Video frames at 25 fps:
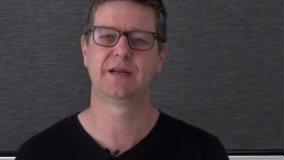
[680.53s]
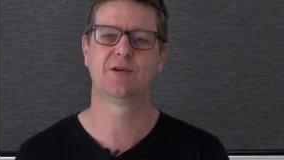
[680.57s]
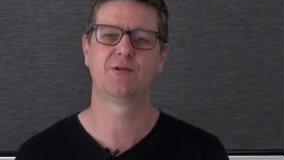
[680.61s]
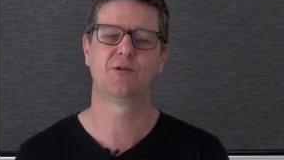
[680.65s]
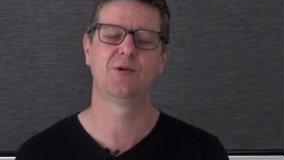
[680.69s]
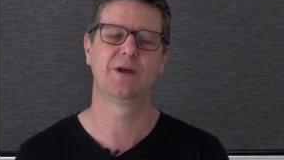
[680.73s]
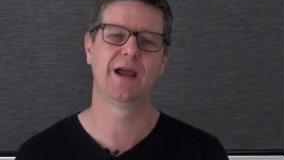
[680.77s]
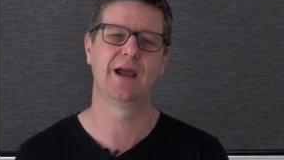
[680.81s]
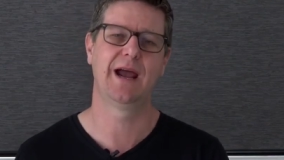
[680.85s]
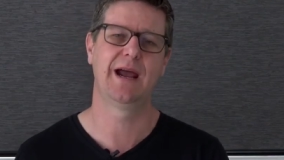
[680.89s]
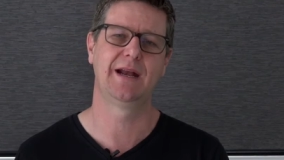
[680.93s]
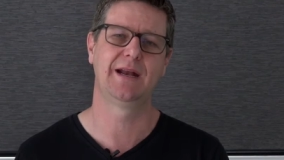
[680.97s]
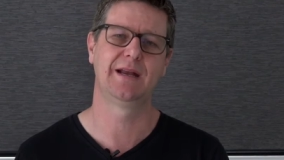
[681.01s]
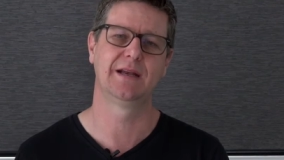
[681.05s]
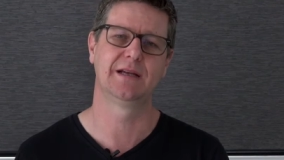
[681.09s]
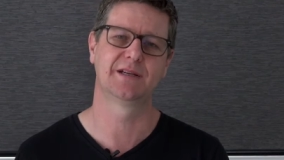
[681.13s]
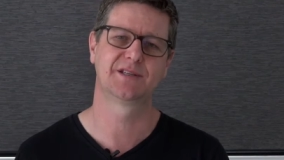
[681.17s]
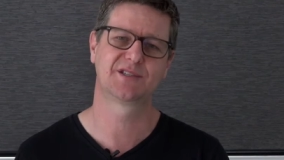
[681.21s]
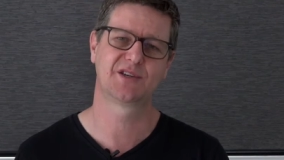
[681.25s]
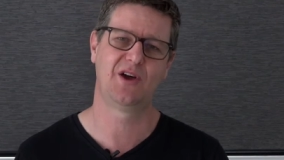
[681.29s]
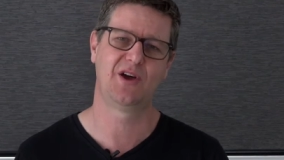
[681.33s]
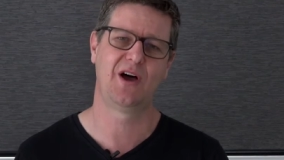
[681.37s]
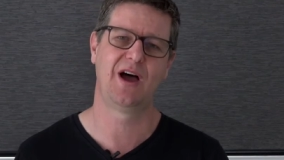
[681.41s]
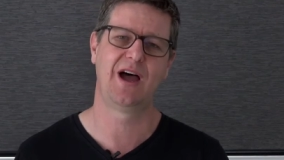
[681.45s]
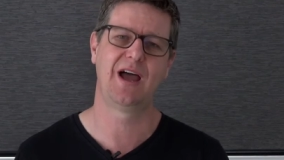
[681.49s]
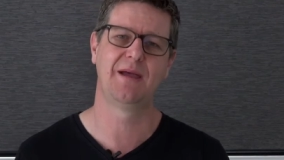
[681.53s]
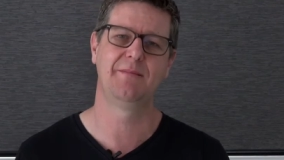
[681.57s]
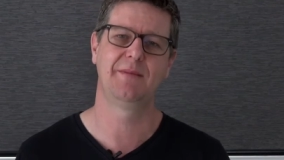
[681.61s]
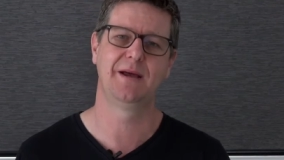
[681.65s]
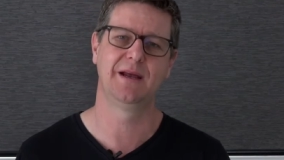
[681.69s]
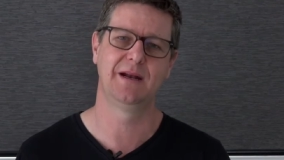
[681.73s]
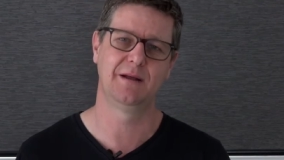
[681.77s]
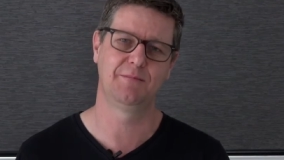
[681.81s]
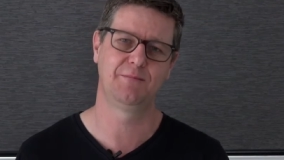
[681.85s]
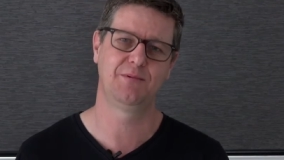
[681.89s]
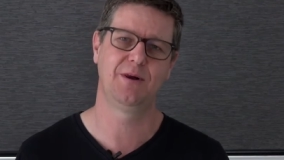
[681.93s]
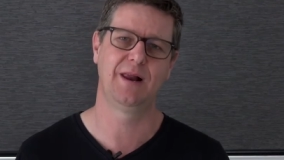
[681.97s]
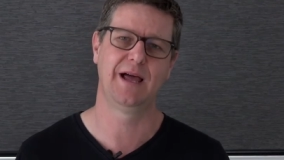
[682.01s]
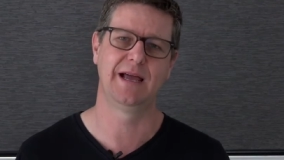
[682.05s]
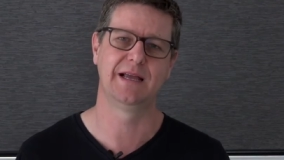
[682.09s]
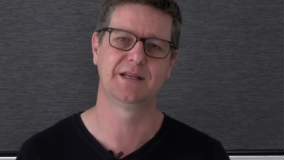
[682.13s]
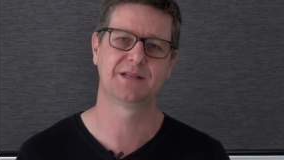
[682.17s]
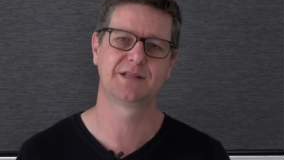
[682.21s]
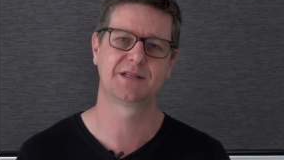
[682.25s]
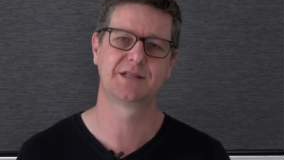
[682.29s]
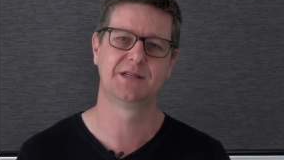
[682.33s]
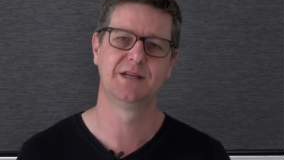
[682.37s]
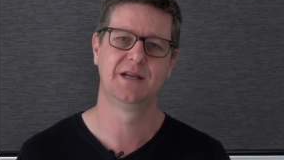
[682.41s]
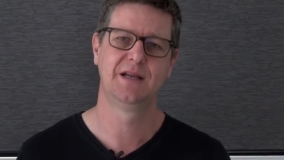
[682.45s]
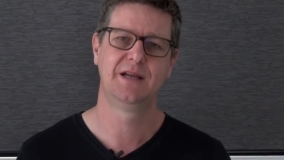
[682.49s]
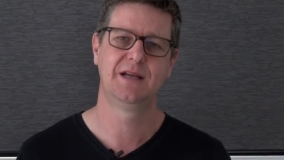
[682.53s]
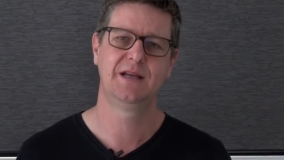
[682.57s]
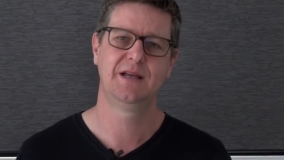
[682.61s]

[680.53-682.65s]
creating a time and a place